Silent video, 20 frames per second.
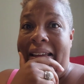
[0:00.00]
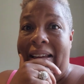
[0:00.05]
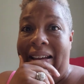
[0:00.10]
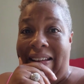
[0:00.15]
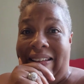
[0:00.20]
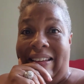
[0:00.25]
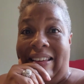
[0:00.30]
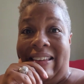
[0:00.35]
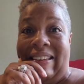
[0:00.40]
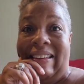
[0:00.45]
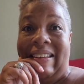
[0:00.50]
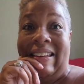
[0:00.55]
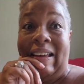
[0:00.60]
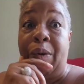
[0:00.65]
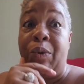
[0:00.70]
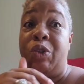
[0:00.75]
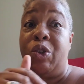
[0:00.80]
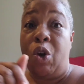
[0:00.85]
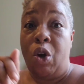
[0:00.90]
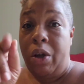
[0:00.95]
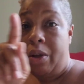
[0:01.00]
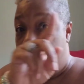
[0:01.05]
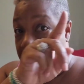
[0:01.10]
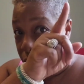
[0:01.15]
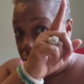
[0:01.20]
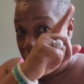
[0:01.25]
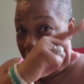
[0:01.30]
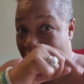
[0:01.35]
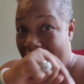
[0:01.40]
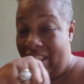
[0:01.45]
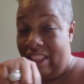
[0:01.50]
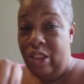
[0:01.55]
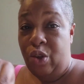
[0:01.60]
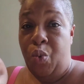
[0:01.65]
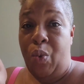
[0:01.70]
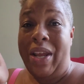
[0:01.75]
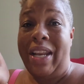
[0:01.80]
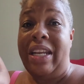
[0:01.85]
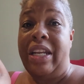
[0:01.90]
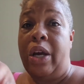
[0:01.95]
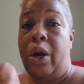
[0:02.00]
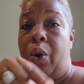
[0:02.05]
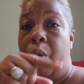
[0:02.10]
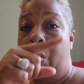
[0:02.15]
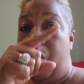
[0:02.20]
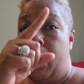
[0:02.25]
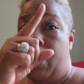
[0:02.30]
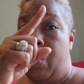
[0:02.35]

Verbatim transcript: I did. That was within the window.